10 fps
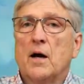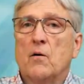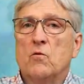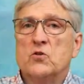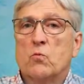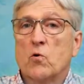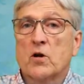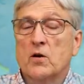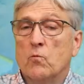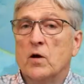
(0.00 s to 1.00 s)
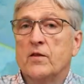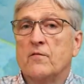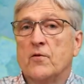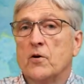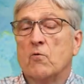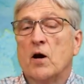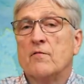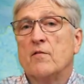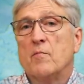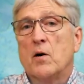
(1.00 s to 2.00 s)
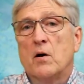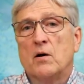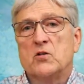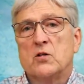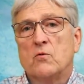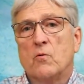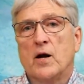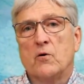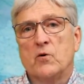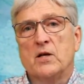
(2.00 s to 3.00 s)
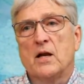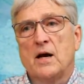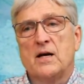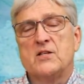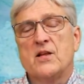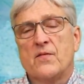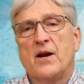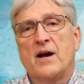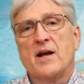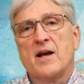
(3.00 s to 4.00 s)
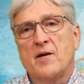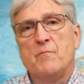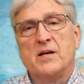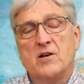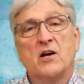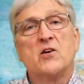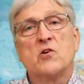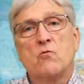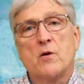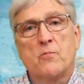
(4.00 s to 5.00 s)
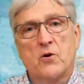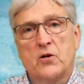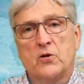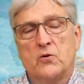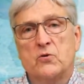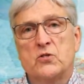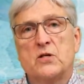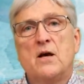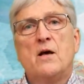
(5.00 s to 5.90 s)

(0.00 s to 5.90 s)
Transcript: I was working with a photograph of Mars when I realized that I had begun to reproduce